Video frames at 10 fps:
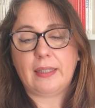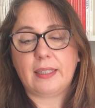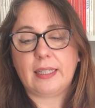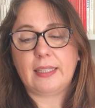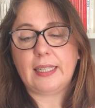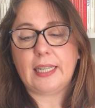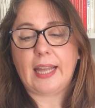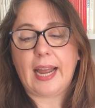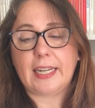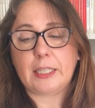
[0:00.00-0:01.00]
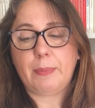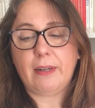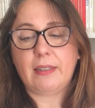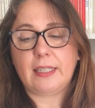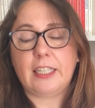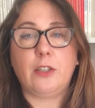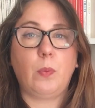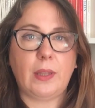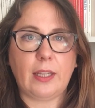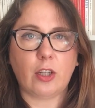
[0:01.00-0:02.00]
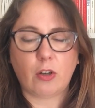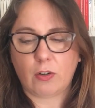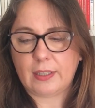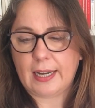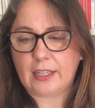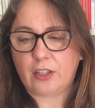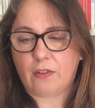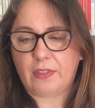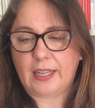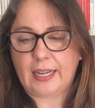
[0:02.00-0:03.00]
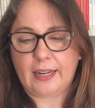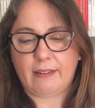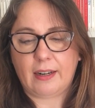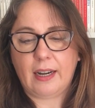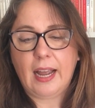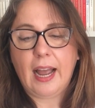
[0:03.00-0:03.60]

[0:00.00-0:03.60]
to consider their experiences within the context of the era,